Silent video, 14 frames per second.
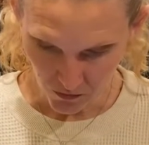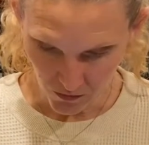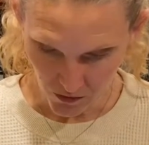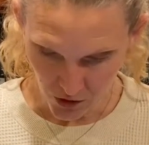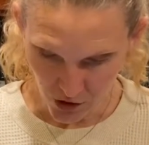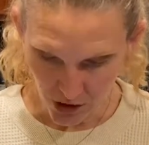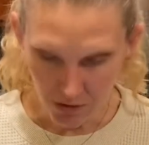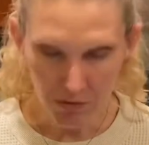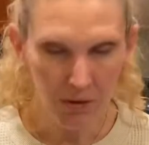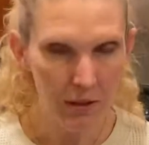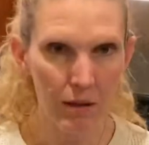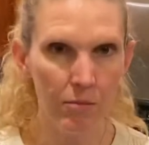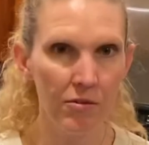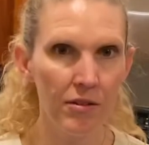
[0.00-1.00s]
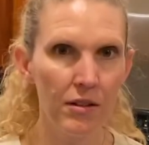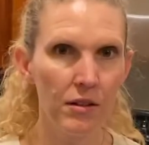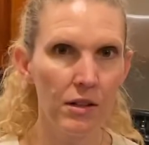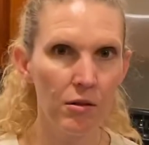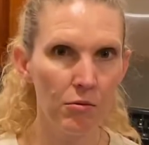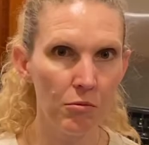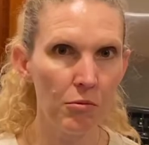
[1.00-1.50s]
Generally, I'm
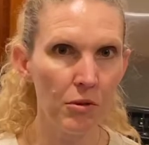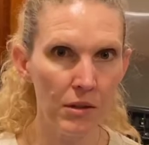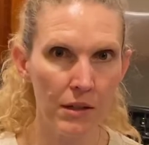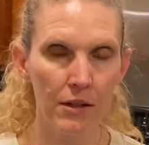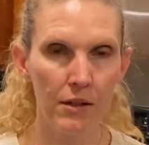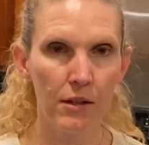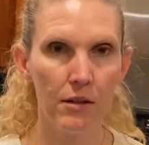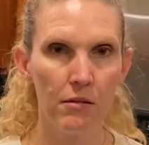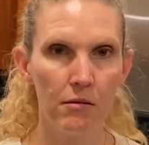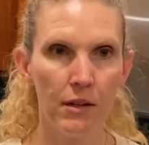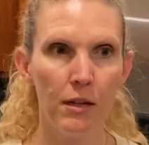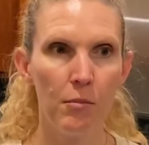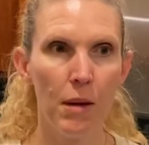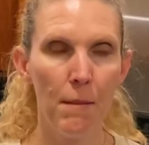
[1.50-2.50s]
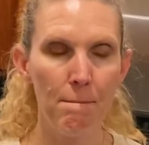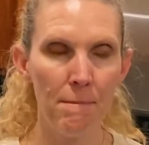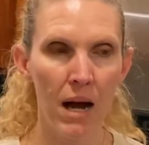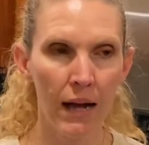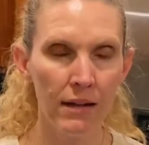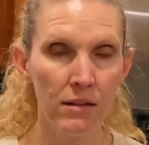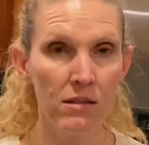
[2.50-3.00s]
feeling really good, right? My
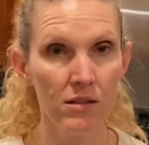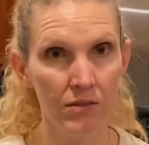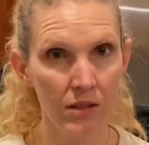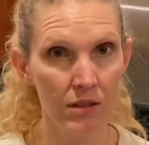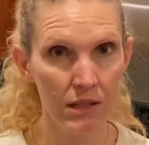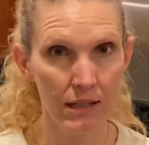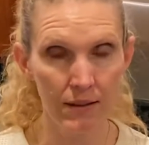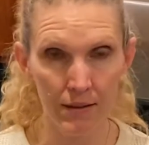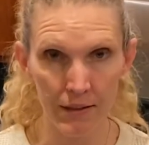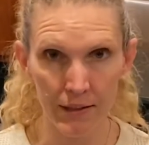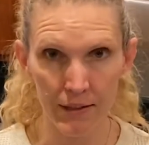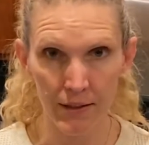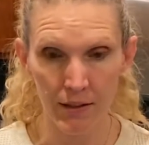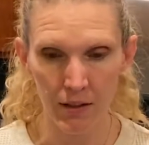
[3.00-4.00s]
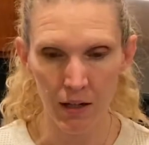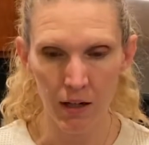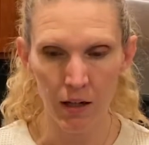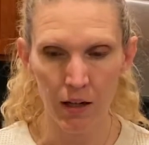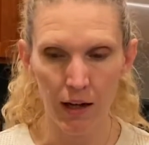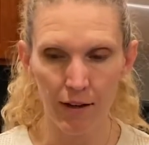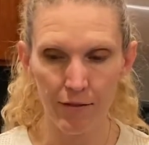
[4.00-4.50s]
mind is feeling clear.
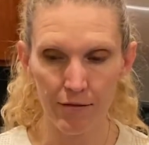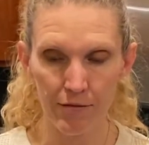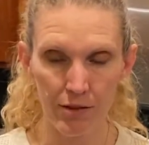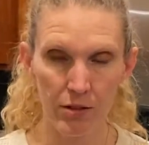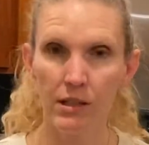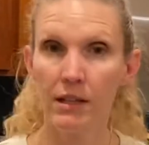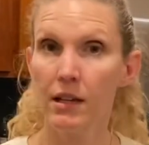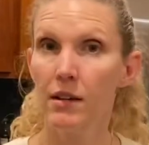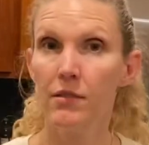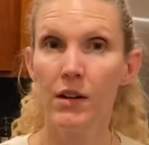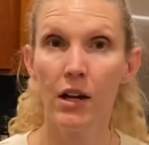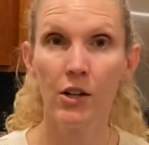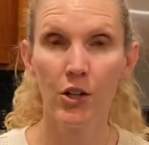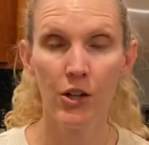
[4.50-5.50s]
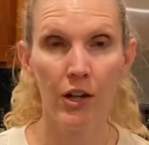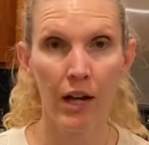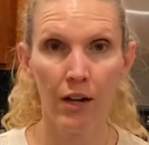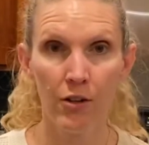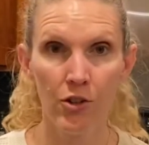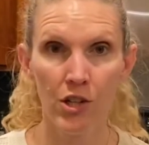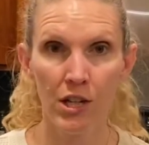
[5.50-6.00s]
I feel like I've got good
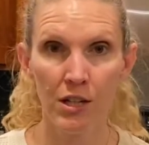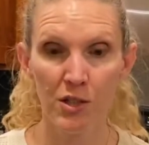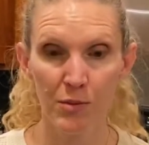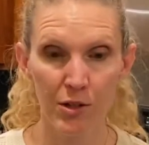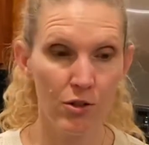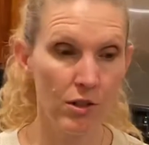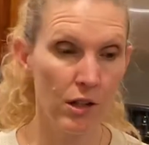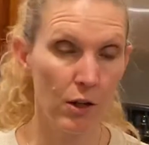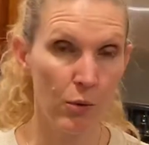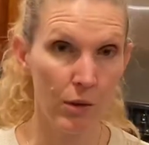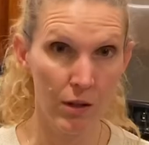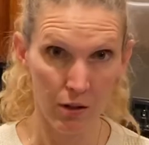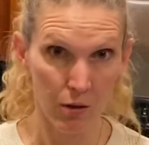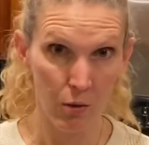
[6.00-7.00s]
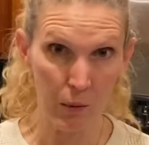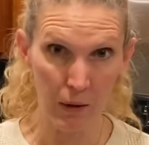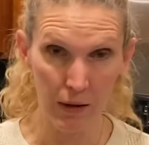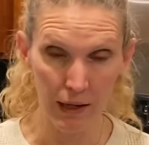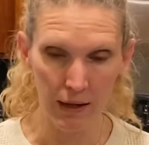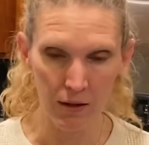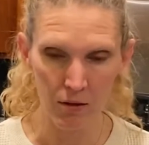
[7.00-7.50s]
energy, especially like when I go work
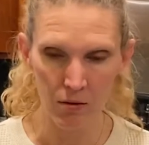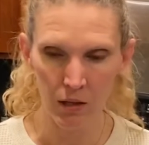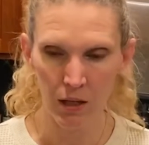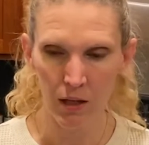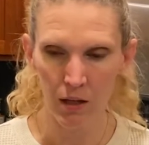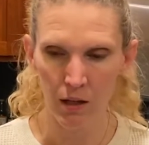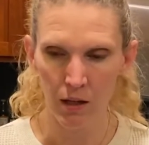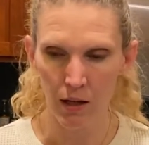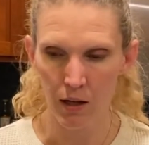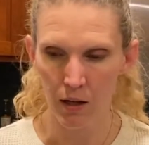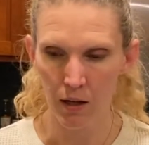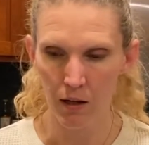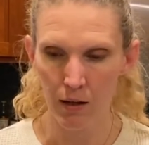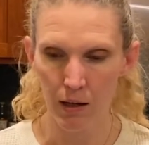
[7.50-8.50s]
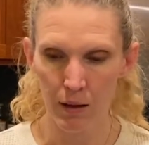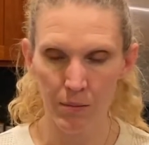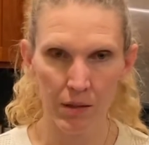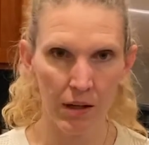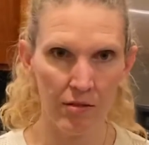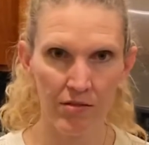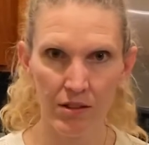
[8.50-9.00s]
out. I'm
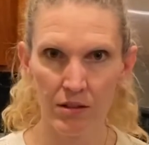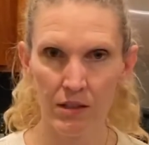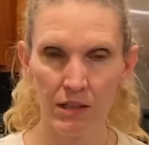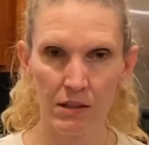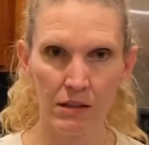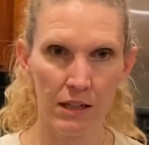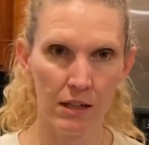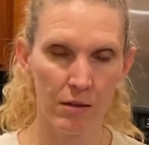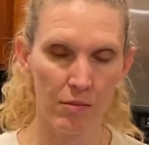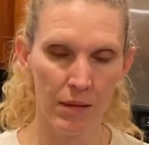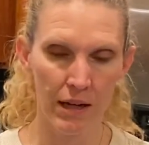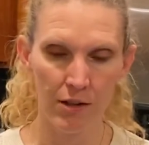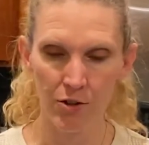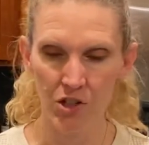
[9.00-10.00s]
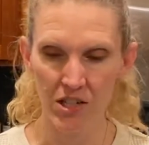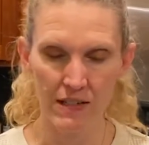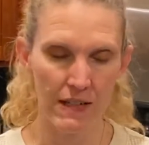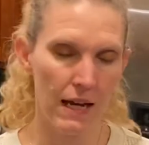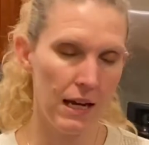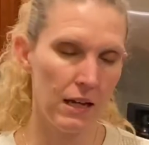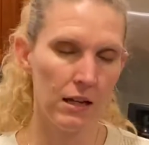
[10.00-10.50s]
not feeling like my energy's
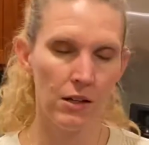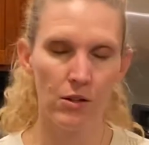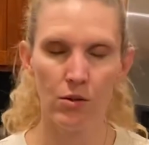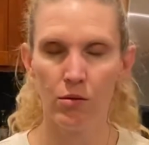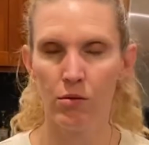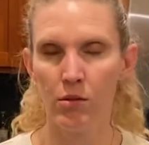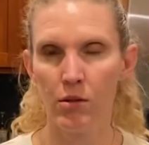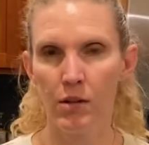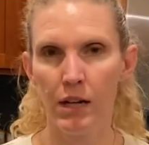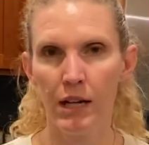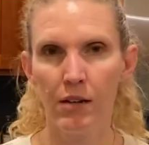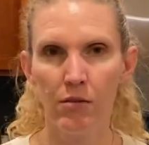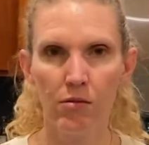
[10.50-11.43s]
tanked, or I